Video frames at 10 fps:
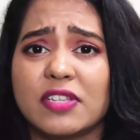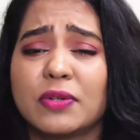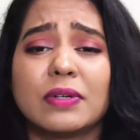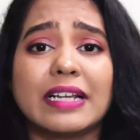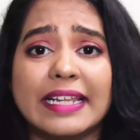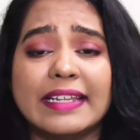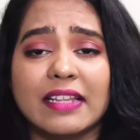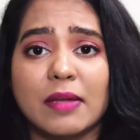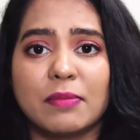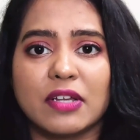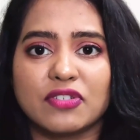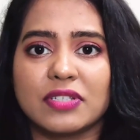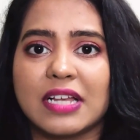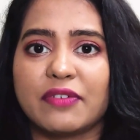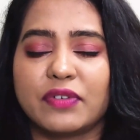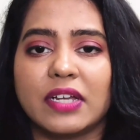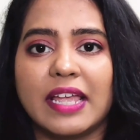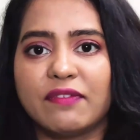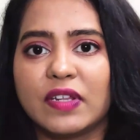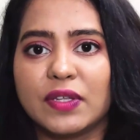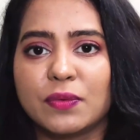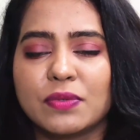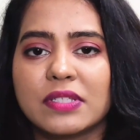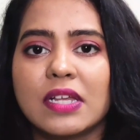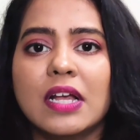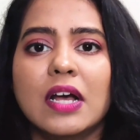they don't clean their brushes after every use,